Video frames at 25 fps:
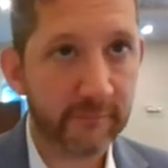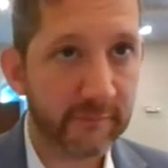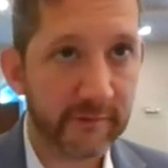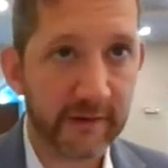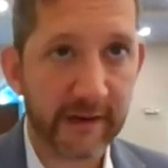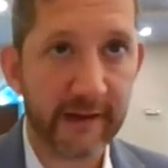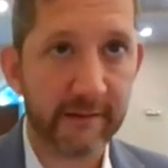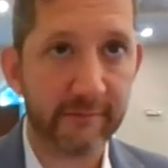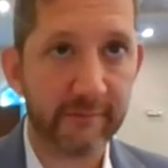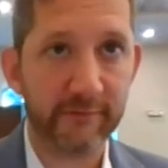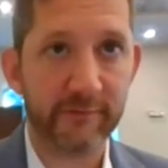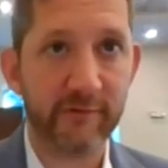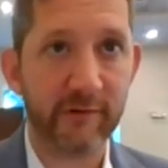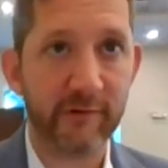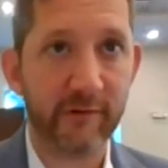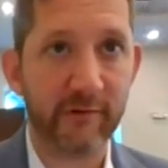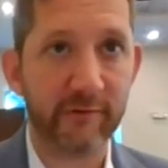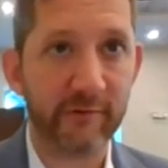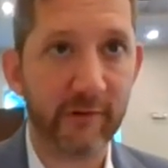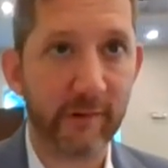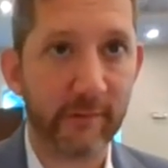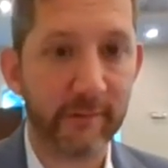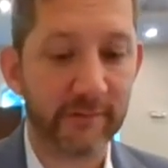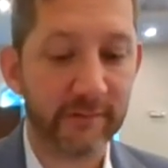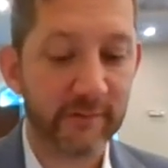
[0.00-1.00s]
was
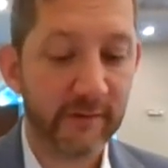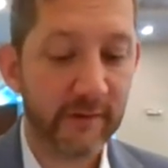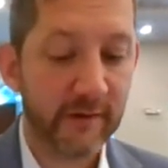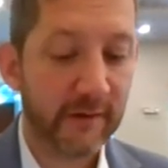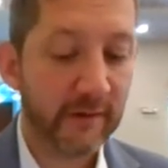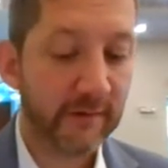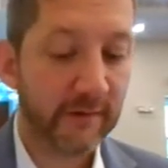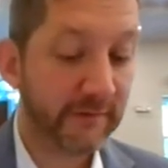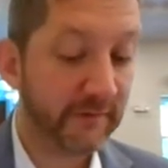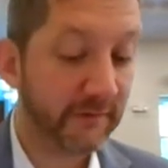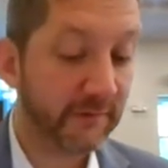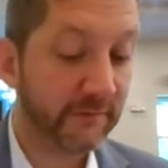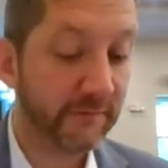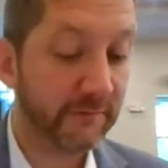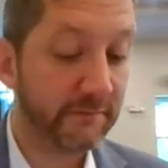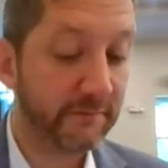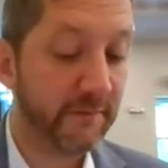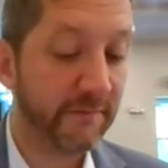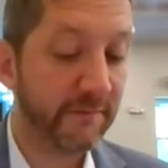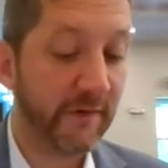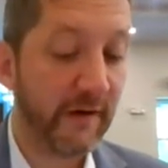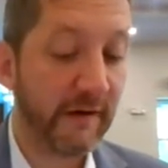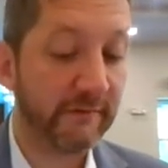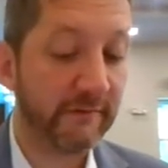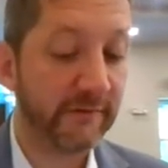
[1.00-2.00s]
early Shabbos,
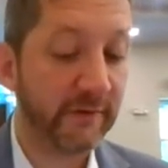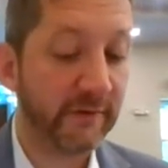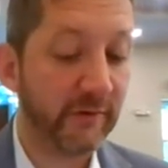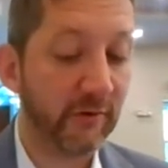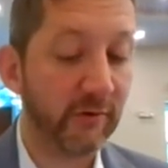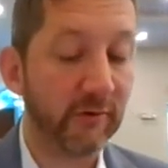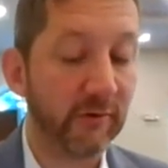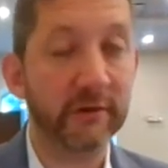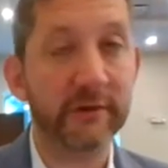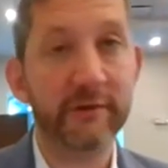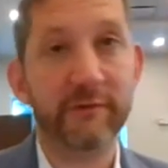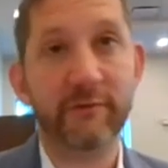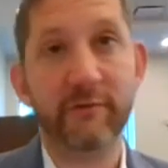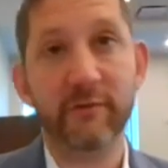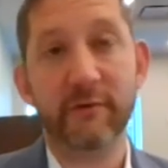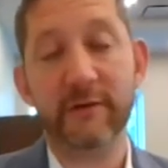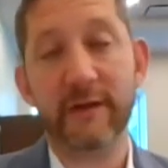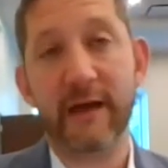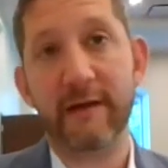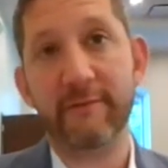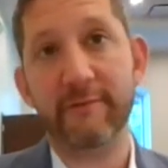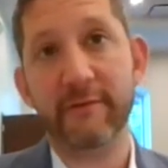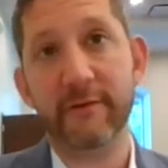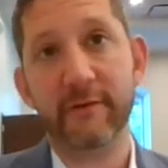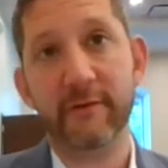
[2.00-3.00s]
6:55 is the earliest you could
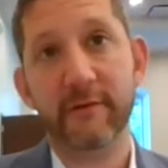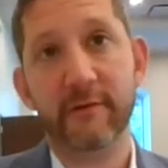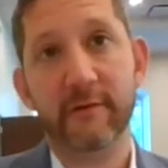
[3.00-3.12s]
daven.